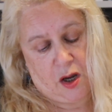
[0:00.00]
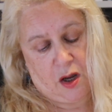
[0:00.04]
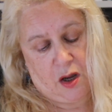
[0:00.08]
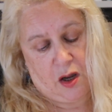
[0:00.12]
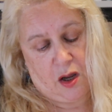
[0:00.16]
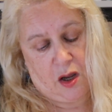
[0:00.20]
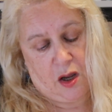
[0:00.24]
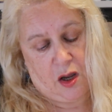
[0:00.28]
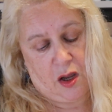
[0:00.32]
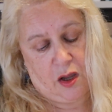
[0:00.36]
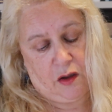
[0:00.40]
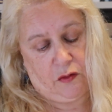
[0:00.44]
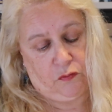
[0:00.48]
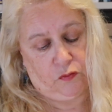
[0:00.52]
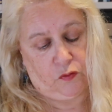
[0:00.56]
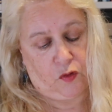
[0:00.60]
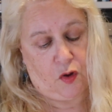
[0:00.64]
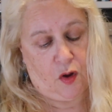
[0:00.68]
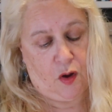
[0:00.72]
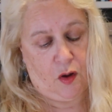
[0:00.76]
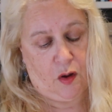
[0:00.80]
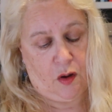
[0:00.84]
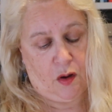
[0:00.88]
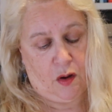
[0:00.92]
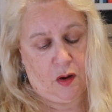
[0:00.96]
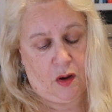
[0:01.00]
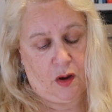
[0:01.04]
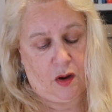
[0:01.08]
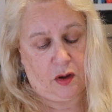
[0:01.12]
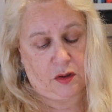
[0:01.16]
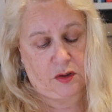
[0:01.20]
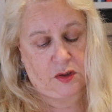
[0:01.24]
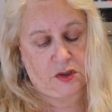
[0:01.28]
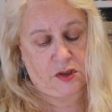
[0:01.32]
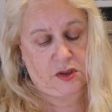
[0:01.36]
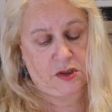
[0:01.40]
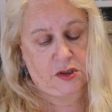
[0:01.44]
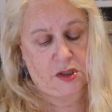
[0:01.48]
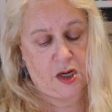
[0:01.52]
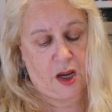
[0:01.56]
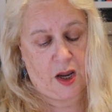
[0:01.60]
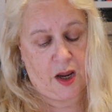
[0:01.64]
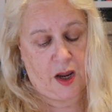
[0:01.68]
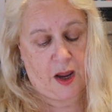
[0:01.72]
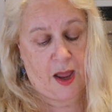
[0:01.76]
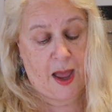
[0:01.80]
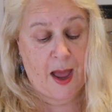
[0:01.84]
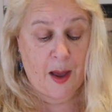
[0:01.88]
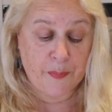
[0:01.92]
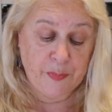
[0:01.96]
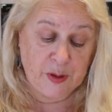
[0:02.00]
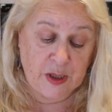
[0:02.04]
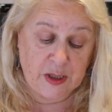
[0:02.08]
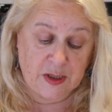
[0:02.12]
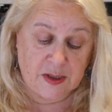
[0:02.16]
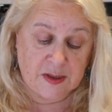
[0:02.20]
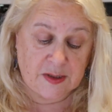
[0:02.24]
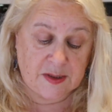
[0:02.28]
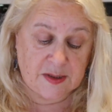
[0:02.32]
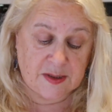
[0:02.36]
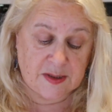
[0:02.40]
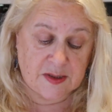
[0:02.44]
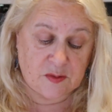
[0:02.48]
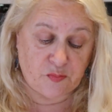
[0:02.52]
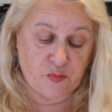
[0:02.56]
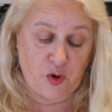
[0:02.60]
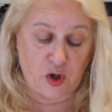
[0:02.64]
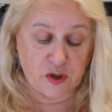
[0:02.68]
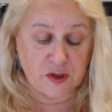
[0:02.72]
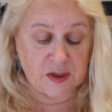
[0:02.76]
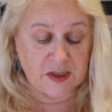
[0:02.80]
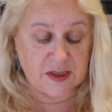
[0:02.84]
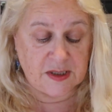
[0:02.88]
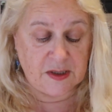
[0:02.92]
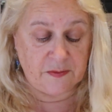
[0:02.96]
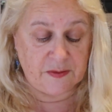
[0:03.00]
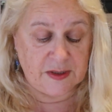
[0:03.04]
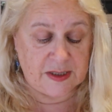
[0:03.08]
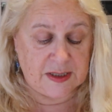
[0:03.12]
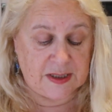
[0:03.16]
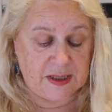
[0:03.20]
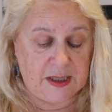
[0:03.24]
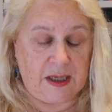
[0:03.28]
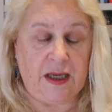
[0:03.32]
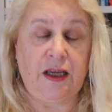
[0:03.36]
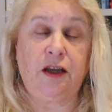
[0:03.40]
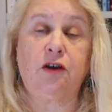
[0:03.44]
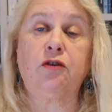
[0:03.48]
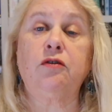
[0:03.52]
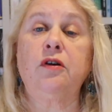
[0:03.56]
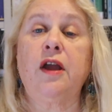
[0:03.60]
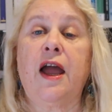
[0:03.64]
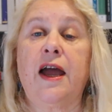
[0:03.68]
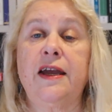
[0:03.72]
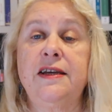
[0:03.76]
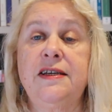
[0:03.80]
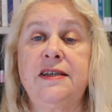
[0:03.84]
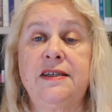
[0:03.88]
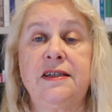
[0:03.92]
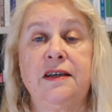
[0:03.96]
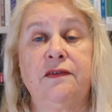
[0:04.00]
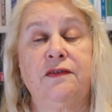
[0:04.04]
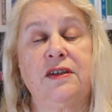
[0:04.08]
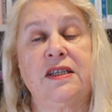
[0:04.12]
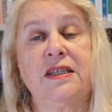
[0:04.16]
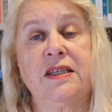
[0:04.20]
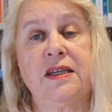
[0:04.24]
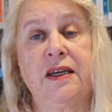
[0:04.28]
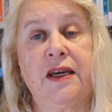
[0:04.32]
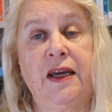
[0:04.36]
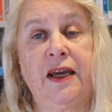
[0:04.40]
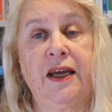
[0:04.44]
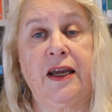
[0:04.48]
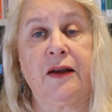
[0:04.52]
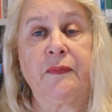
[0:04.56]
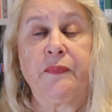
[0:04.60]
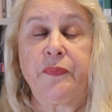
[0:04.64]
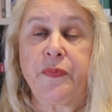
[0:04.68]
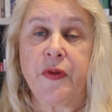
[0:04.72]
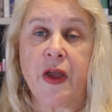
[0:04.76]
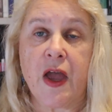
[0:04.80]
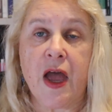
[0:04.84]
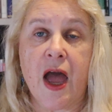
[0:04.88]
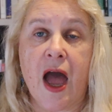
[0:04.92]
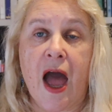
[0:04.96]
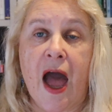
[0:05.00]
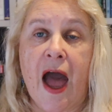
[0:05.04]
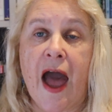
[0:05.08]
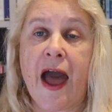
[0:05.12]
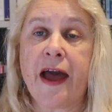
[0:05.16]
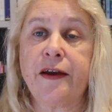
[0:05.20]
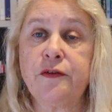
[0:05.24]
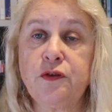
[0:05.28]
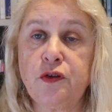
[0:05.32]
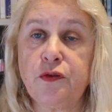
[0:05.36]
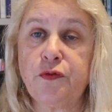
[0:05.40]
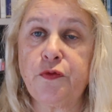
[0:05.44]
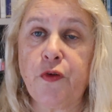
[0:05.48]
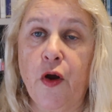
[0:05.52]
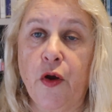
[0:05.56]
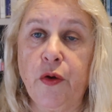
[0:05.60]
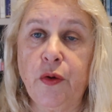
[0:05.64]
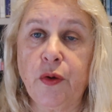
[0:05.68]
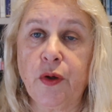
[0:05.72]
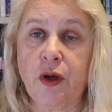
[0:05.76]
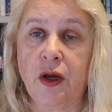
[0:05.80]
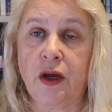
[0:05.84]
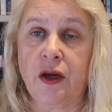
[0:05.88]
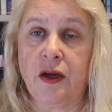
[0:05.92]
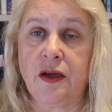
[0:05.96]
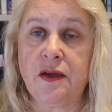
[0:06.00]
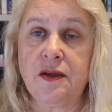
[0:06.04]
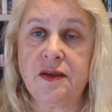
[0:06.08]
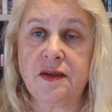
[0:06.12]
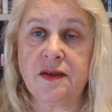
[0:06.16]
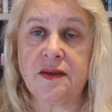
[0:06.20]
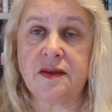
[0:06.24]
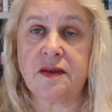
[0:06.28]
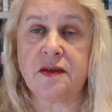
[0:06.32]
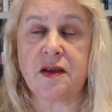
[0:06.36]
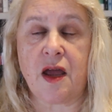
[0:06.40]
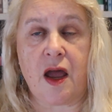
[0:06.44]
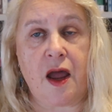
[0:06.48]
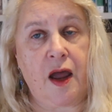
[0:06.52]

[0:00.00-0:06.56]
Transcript: I've got uh, happiness, productivity, creativity, how to focus.